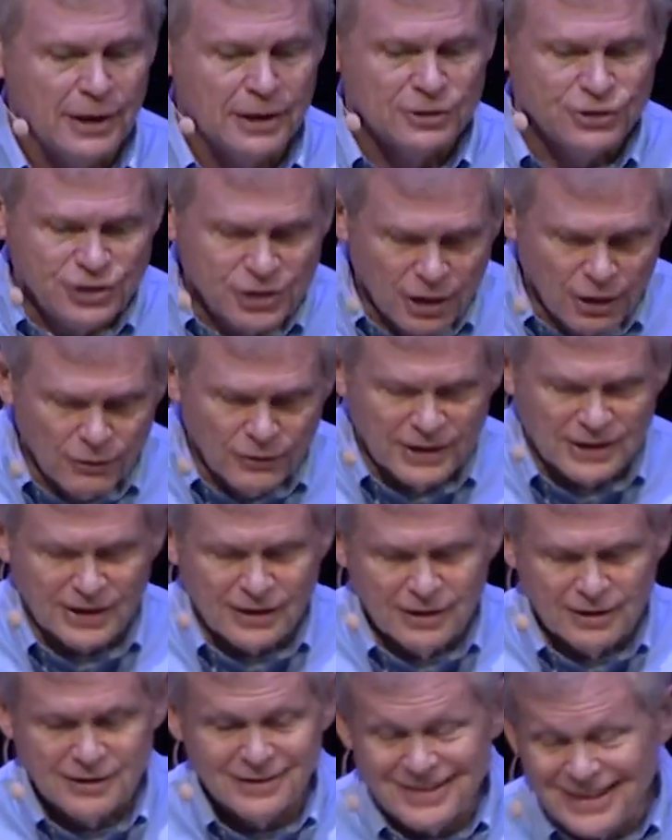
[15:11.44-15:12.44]
Jonah
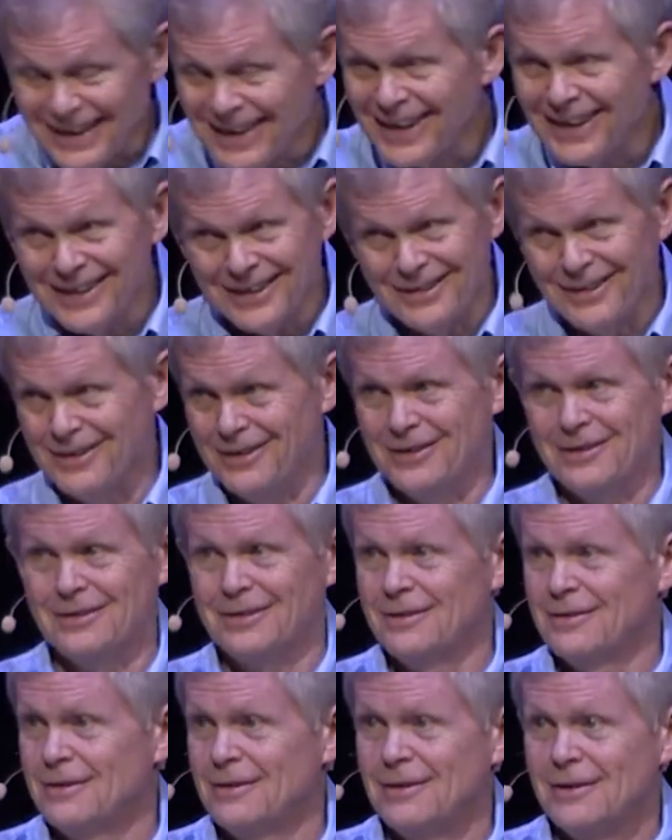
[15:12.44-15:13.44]
did.
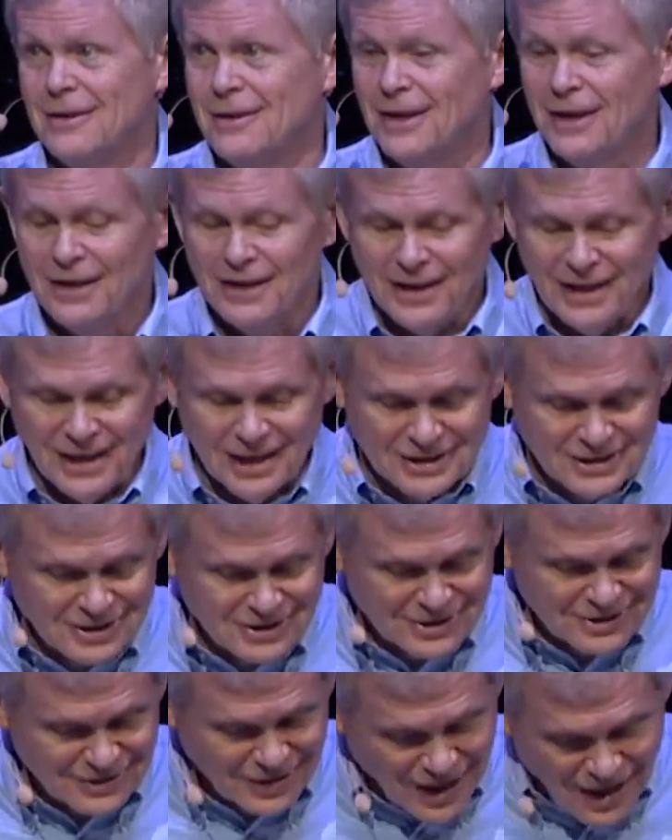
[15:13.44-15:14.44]

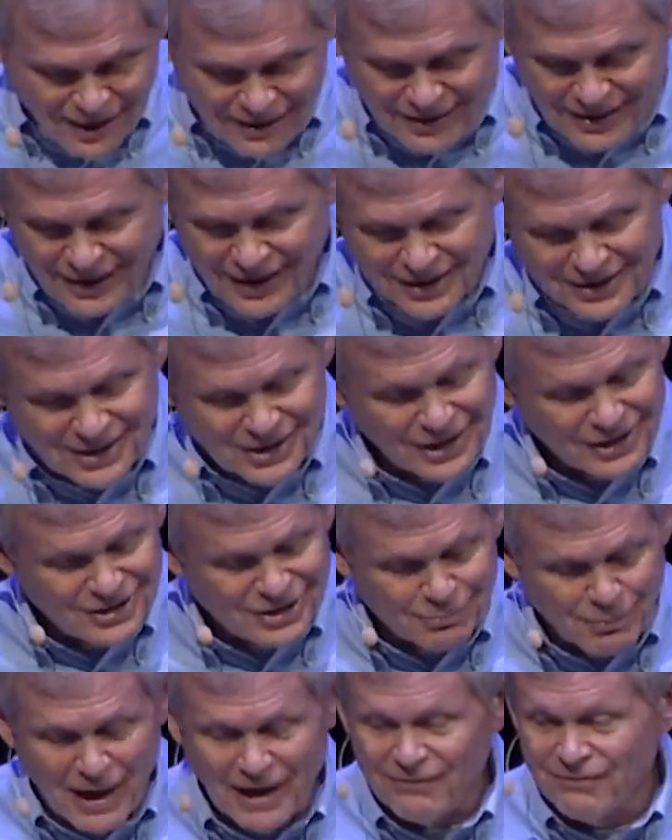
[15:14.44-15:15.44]
It's
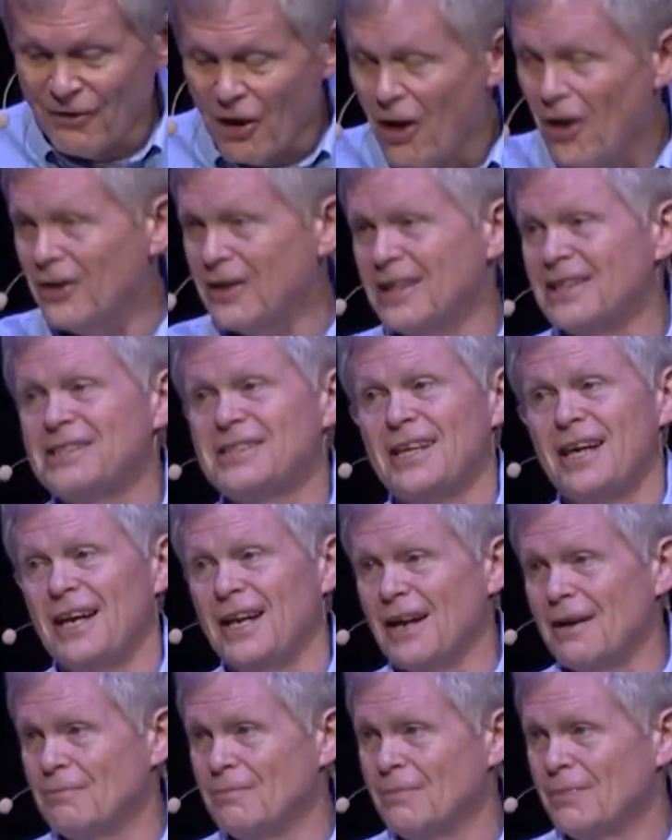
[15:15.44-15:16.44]
my fault, he
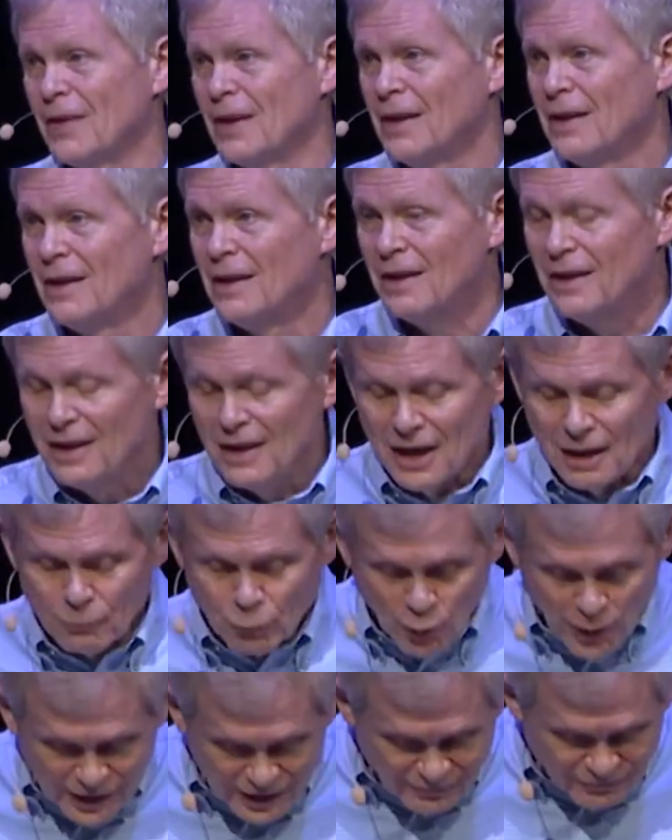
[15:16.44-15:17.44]
said. I'm
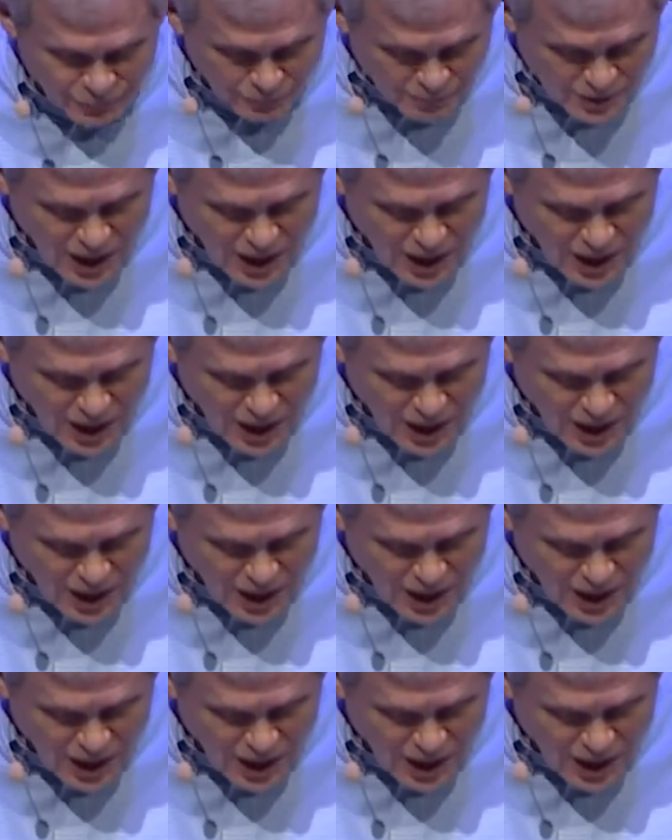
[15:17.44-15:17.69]
running from